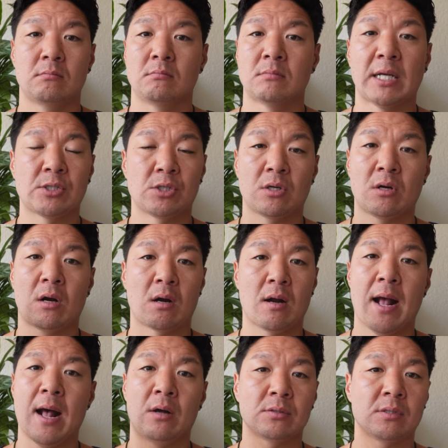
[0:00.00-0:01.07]
nicer car,
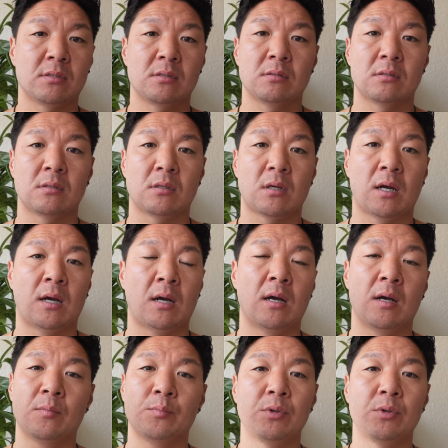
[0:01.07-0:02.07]
house, uh,